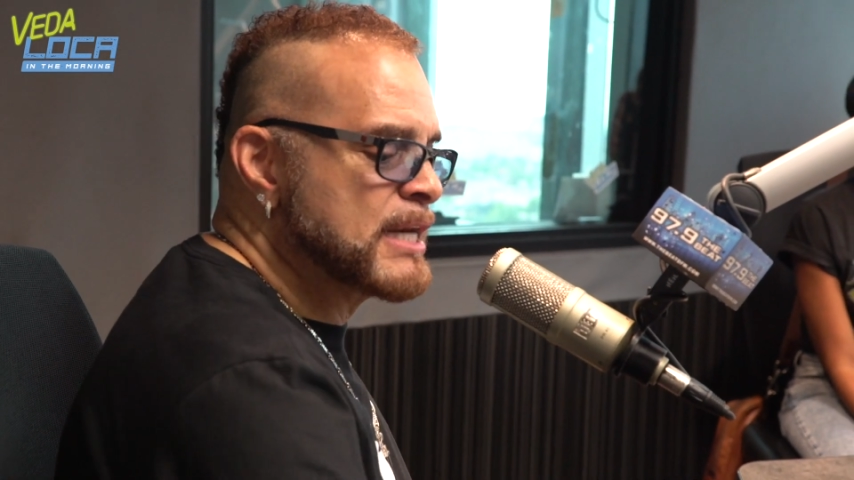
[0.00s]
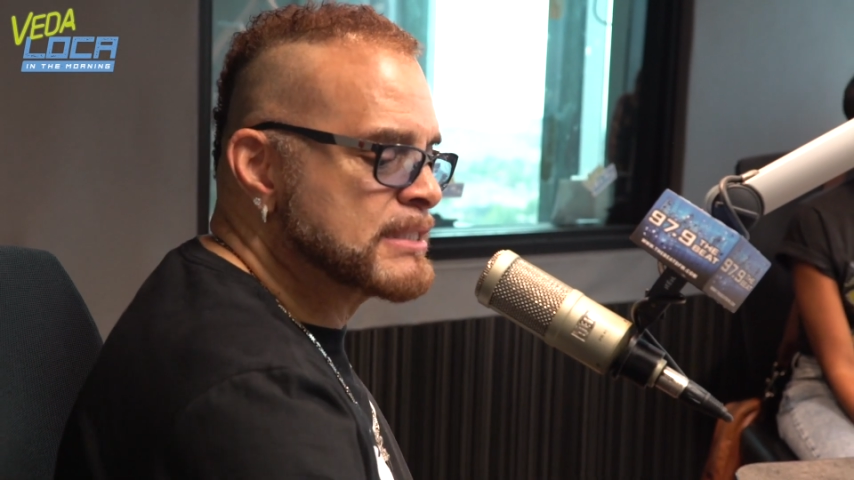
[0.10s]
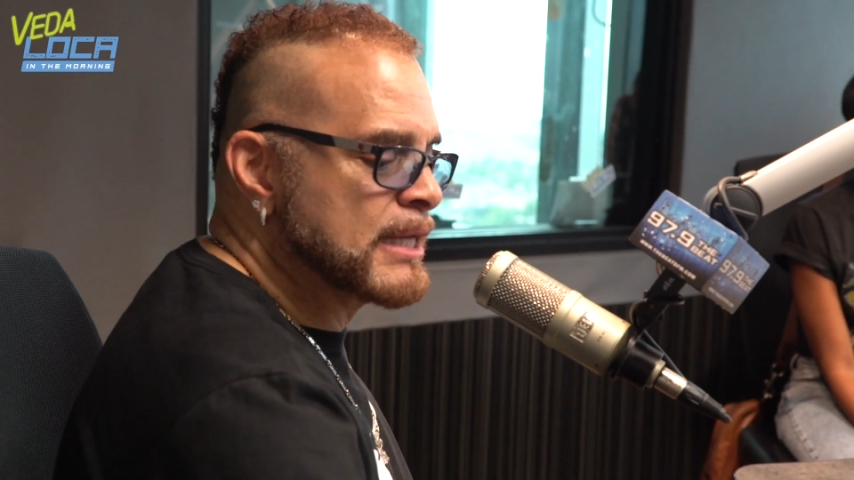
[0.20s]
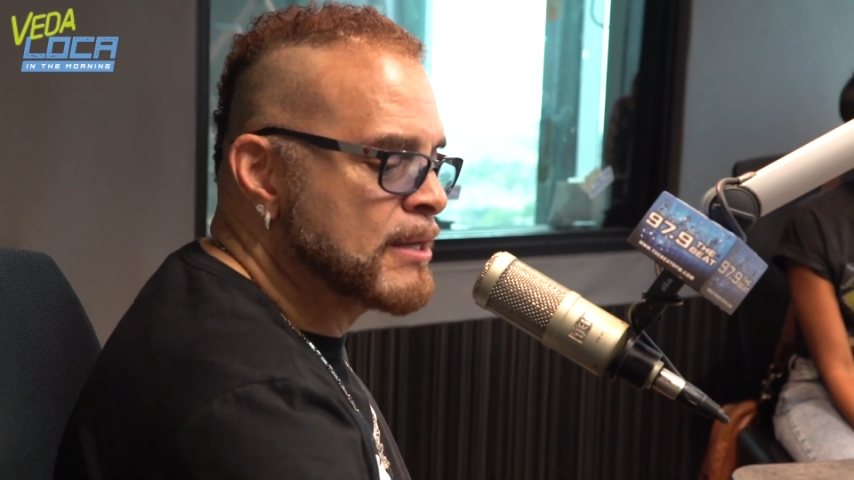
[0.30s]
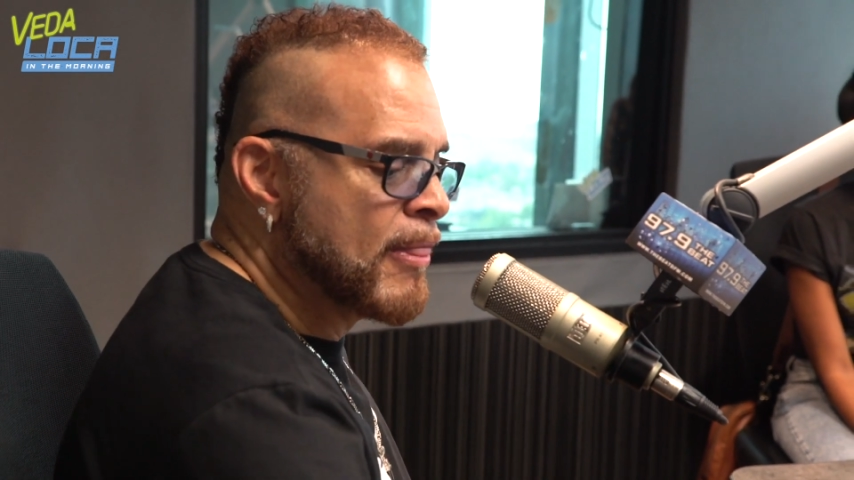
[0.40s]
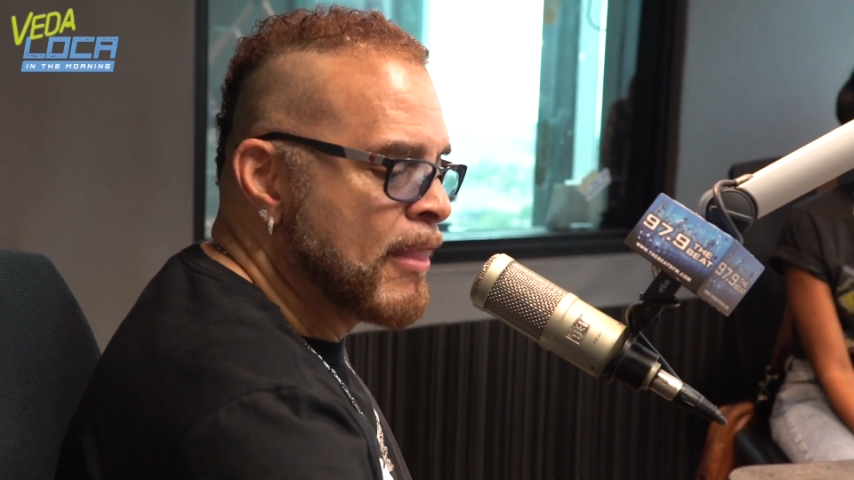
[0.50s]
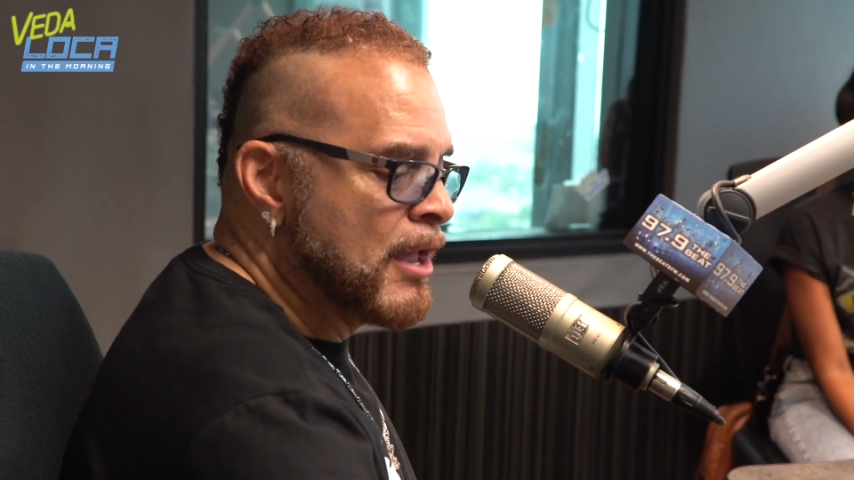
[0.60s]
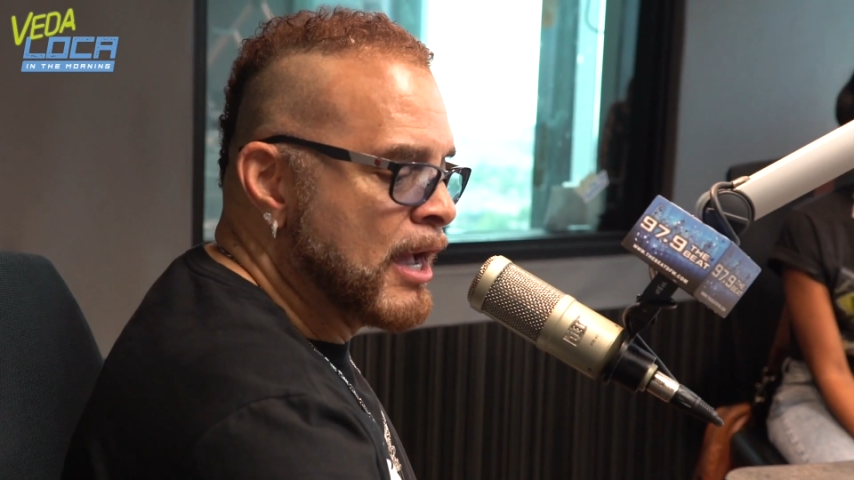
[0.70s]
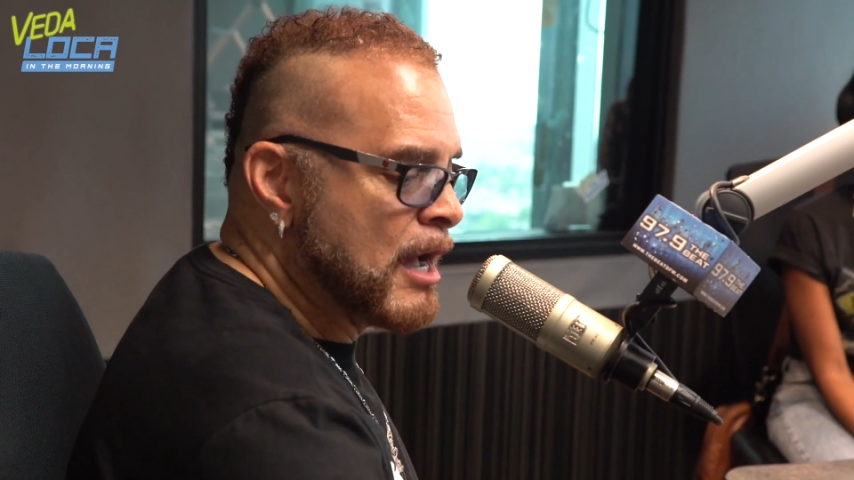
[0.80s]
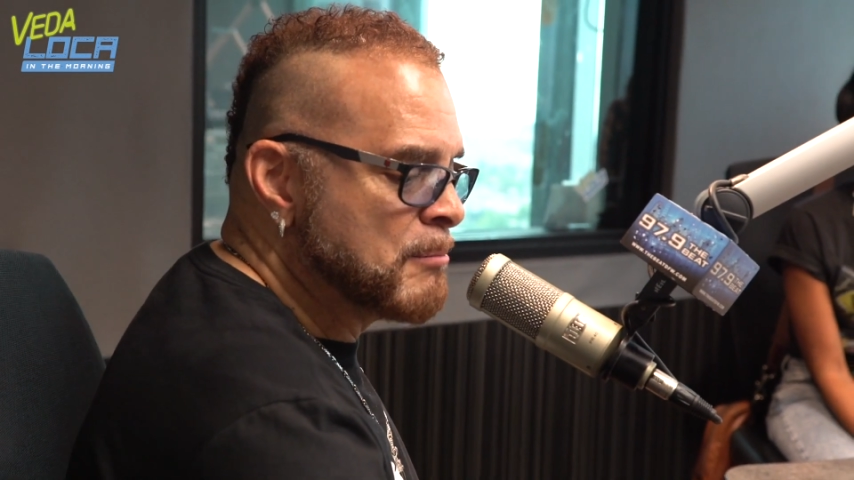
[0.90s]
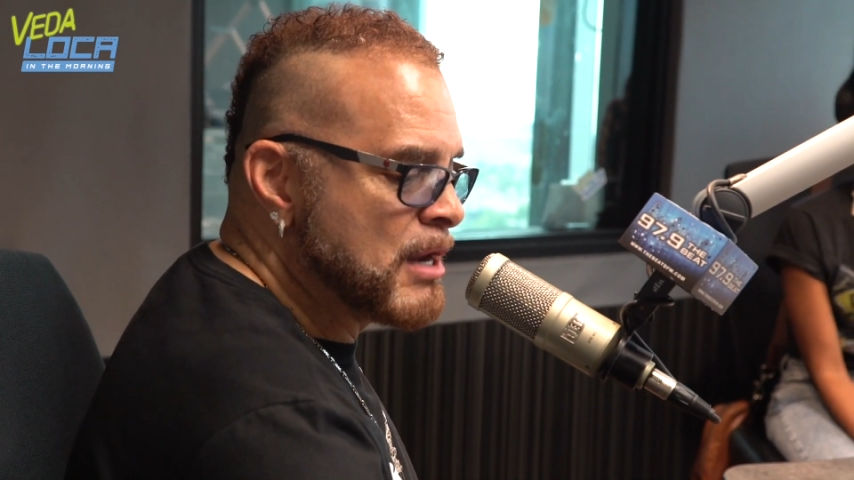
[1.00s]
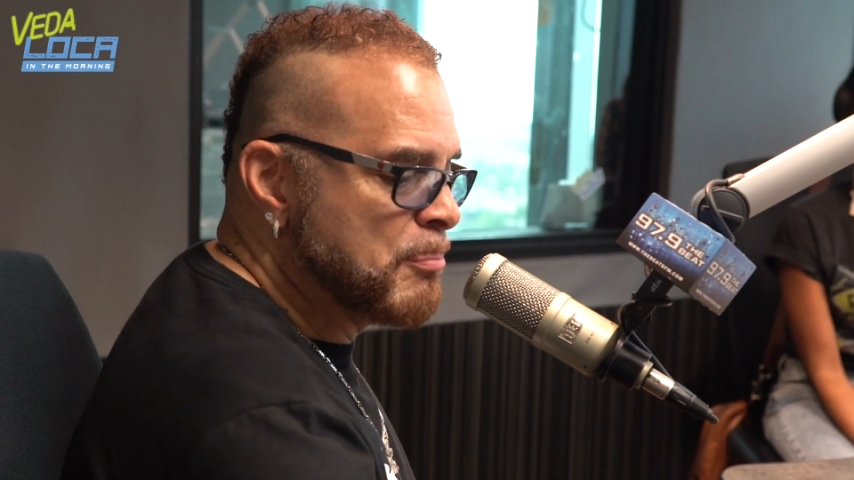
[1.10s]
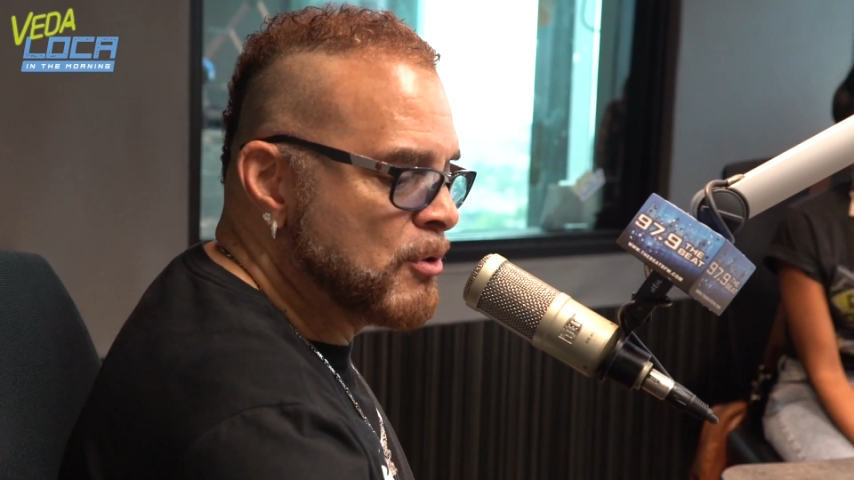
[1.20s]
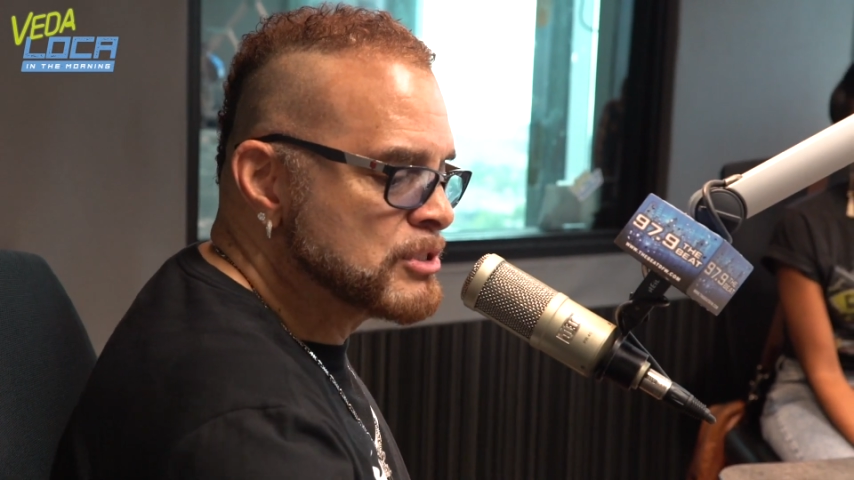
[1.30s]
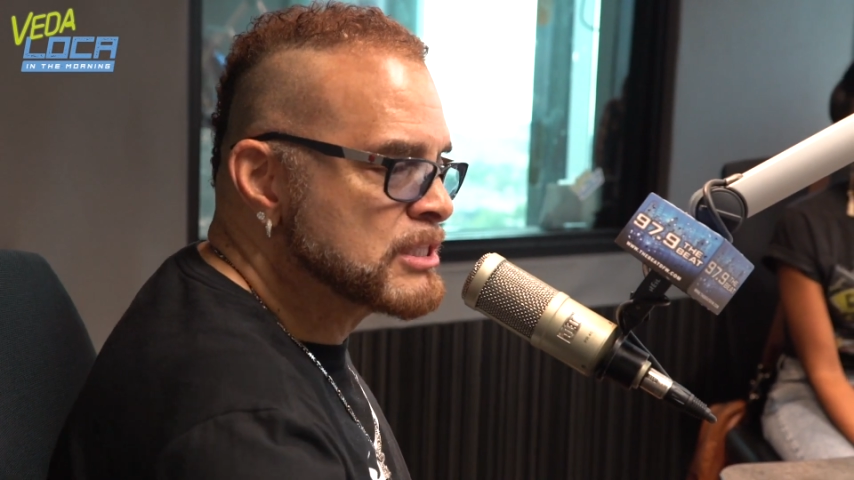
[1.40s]
I said, I'm not
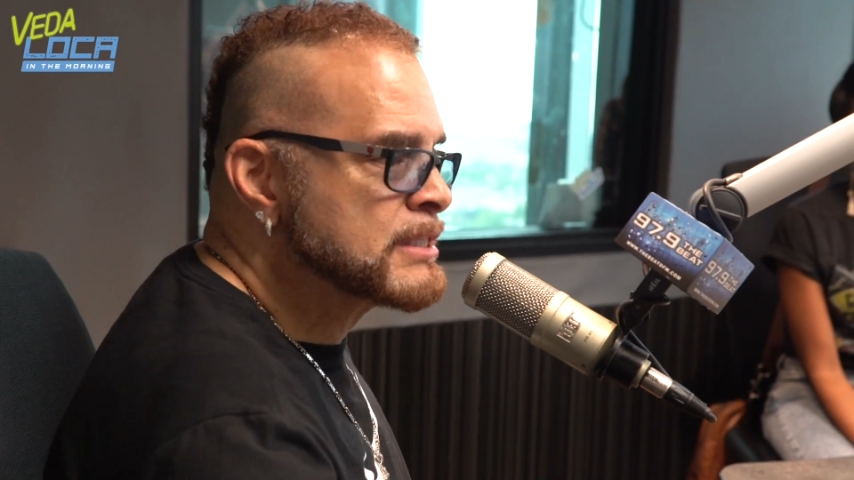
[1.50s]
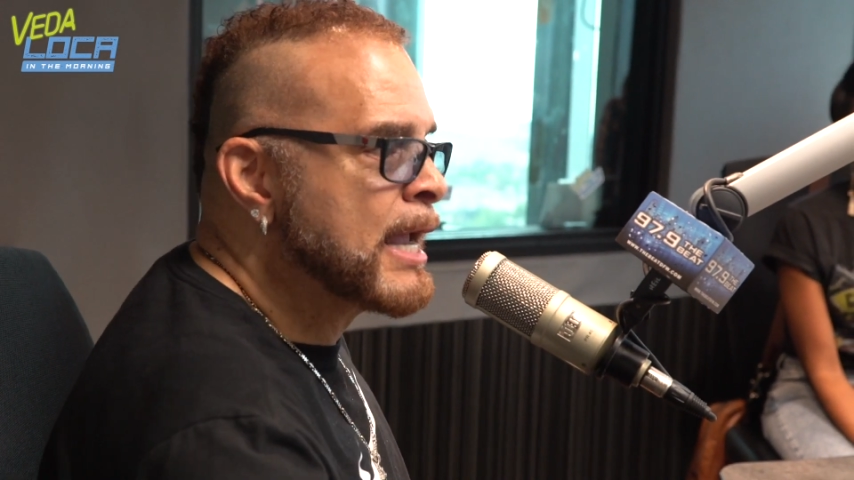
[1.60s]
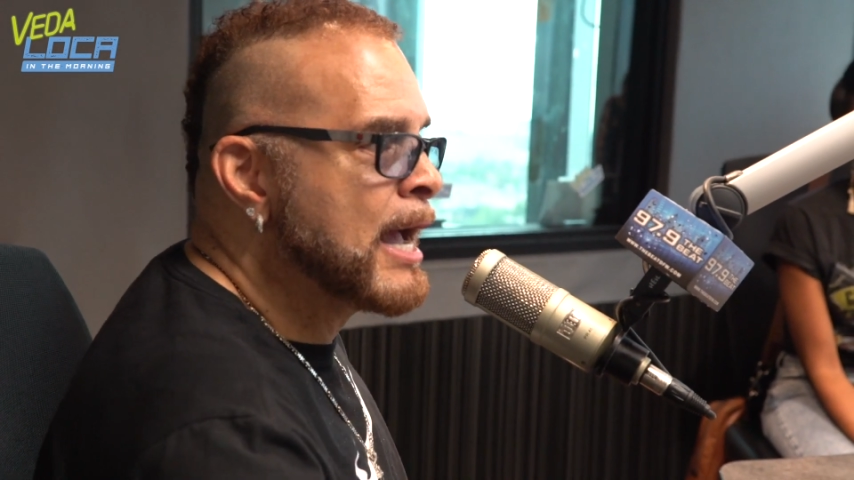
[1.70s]
supposed to stay